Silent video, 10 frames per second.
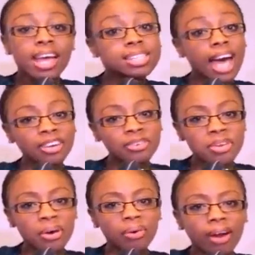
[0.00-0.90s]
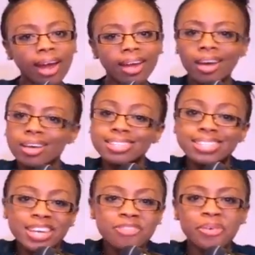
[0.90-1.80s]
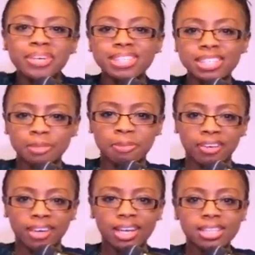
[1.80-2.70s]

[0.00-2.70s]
entitled No Gray, a Z Force Experience.